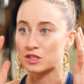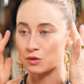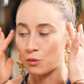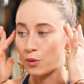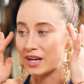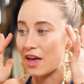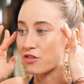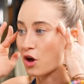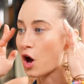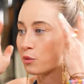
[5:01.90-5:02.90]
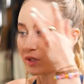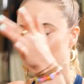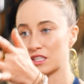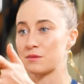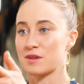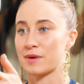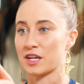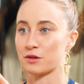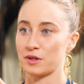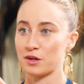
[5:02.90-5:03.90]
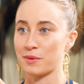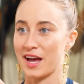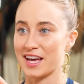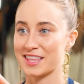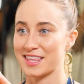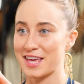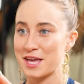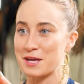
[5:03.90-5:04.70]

was what I thought was going to be my career path.